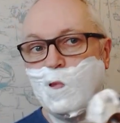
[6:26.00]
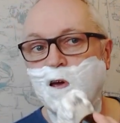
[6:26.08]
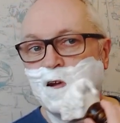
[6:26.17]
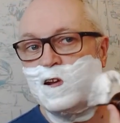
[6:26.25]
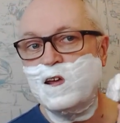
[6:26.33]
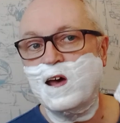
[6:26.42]

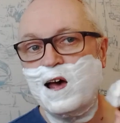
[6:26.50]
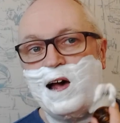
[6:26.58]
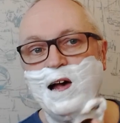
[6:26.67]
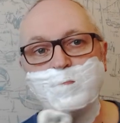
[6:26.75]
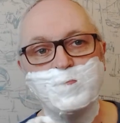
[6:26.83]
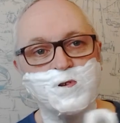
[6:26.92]
And it
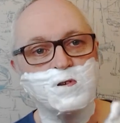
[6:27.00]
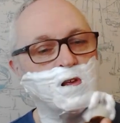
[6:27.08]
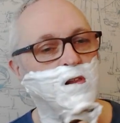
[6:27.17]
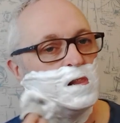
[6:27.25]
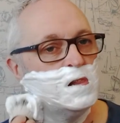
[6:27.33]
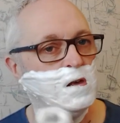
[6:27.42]

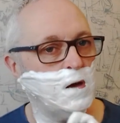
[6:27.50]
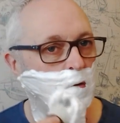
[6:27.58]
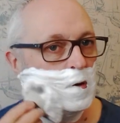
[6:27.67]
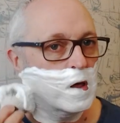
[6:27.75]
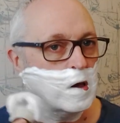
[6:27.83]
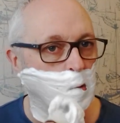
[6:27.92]

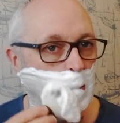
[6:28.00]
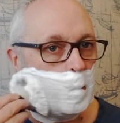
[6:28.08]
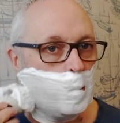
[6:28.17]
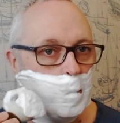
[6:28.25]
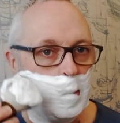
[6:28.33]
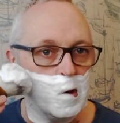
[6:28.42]
absolutely
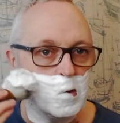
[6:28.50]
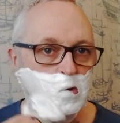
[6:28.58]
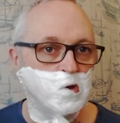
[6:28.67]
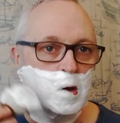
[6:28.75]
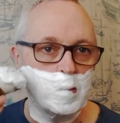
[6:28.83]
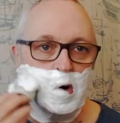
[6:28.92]

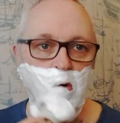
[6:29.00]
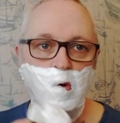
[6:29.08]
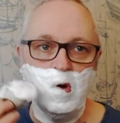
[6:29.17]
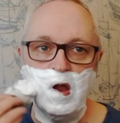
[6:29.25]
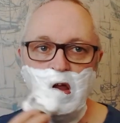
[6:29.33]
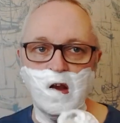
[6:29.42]
builds up a
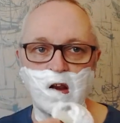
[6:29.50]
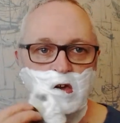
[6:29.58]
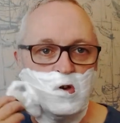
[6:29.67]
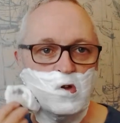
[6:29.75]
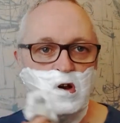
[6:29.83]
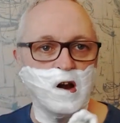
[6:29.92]
really
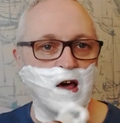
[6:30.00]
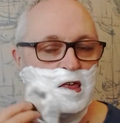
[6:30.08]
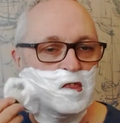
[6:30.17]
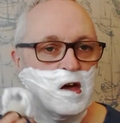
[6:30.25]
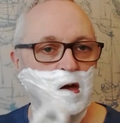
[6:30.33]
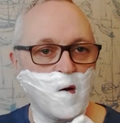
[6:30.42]
good
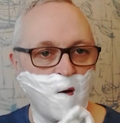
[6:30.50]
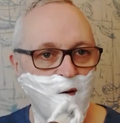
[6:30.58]
lather.